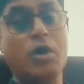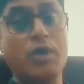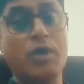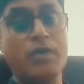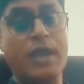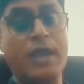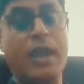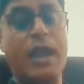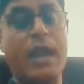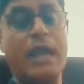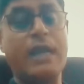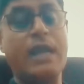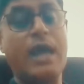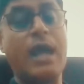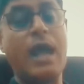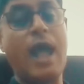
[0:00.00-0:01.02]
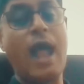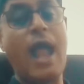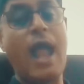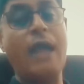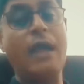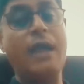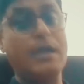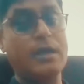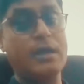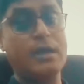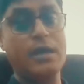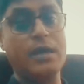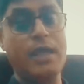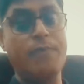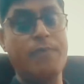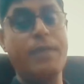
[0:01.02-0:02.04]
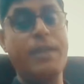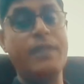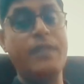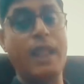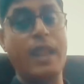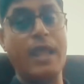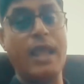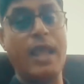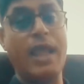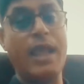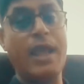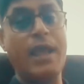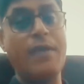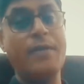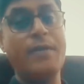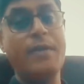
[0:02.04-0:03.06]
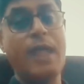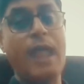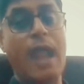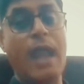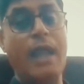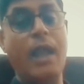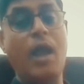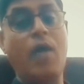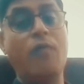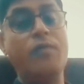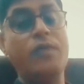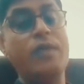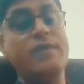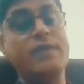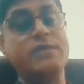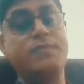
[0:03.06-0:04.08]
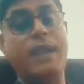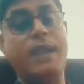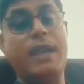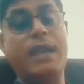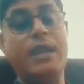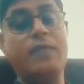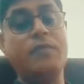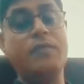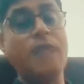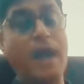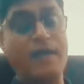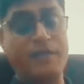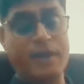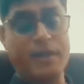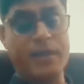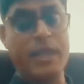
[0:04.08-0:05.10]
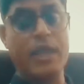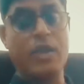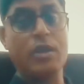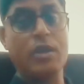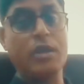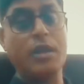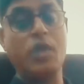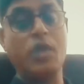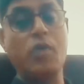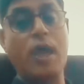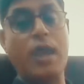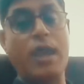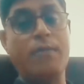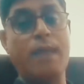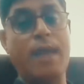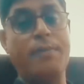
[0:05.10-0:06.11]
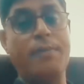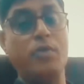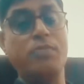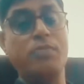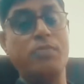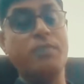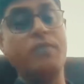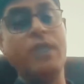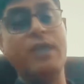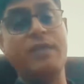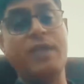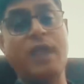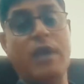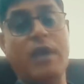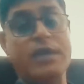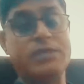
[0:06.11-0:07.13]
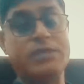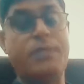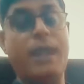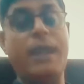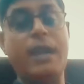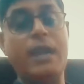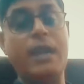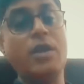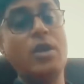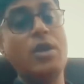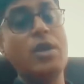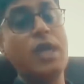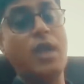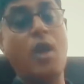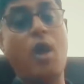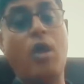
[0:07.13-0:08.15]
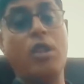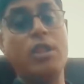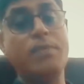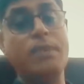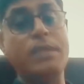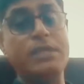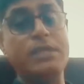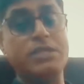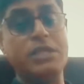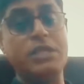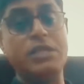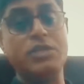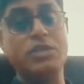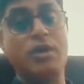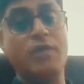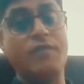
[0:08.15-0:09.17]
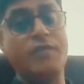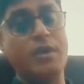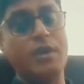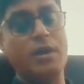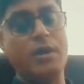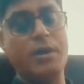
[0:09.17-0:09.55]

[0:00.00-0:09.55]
Karnataka and AP and Telangana. And now we have expanded after acquiring My Petrol Pump. We have now expanded in all the major cities of